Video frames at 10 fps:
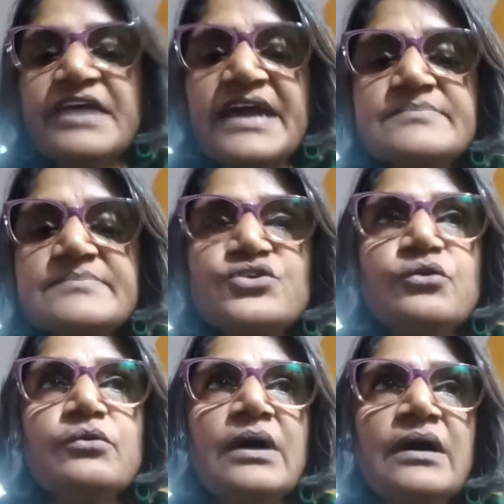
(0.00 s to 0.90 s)
times you
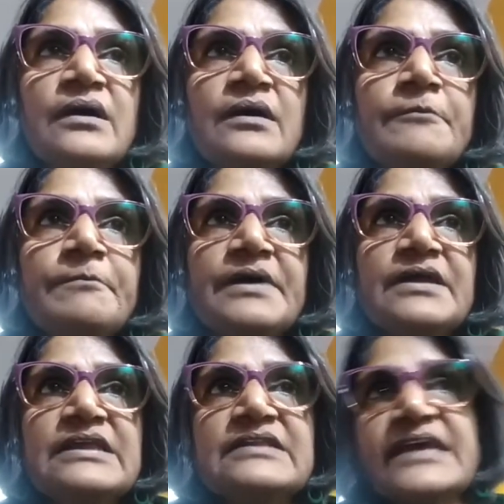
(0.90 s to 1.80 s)
know uh,
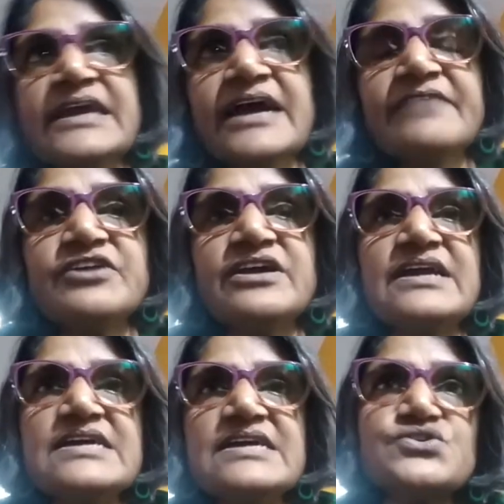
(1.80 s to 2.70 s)
the thing i've
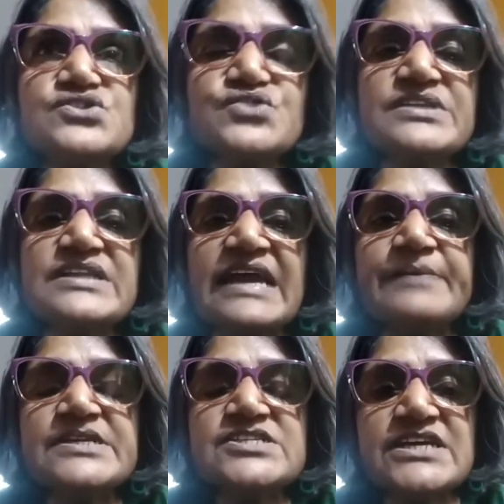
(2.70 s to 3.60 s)
realized also with
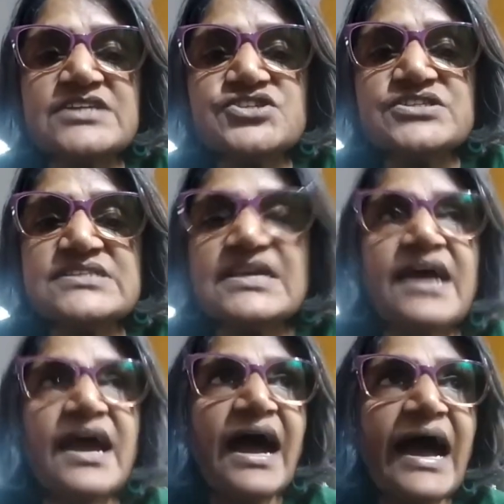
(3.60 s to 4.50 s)
climate change is
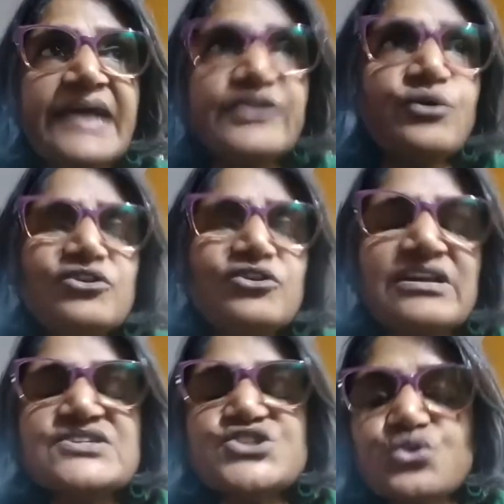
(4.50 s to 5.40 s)
i don't
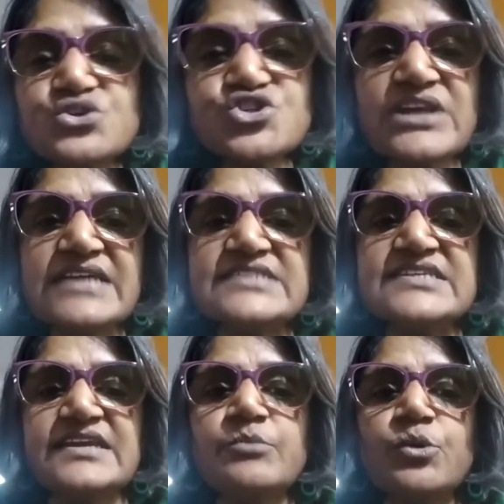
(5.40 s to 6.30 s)
really socialize
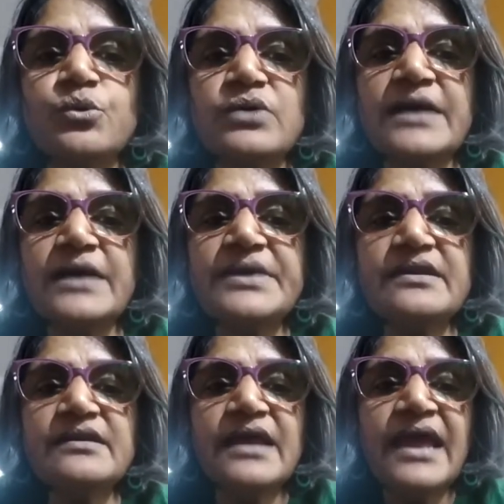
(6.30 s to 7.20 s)
anymore i
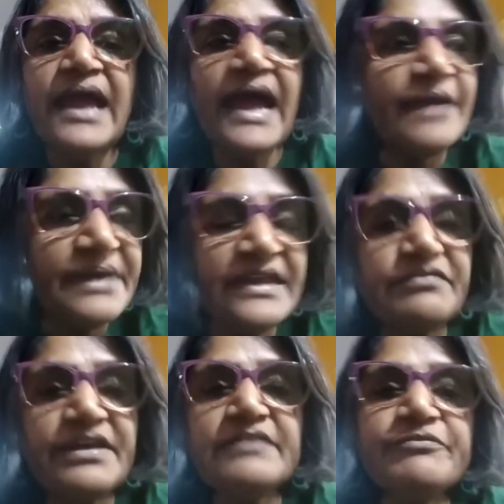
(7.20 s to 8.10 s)
mean i meet
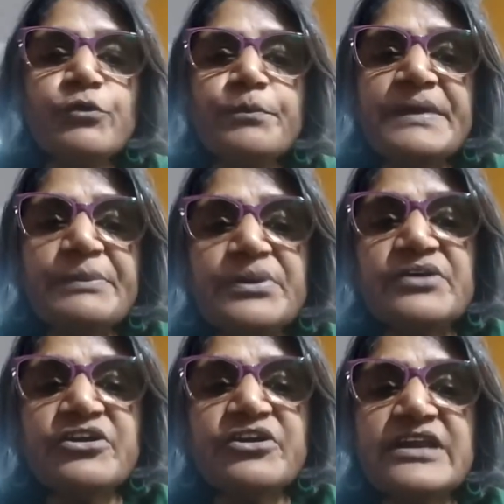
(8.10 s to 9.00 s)
very few
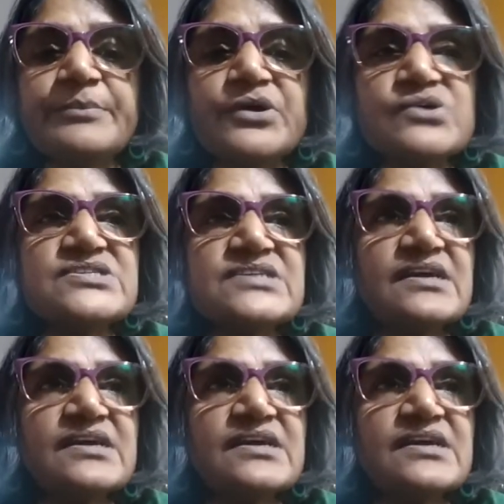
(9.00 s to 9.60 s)
people really because